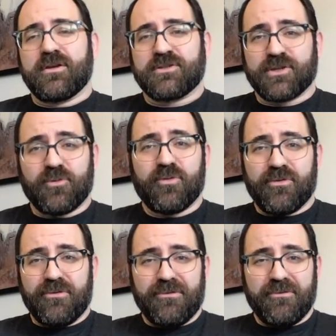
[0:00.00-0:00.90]
So
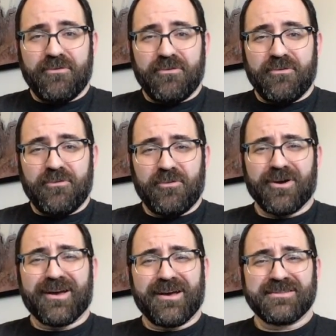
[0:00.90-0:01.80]
we're
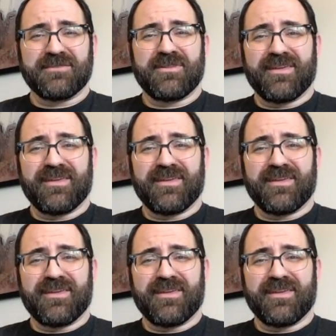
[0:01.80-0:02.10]
accustomed to the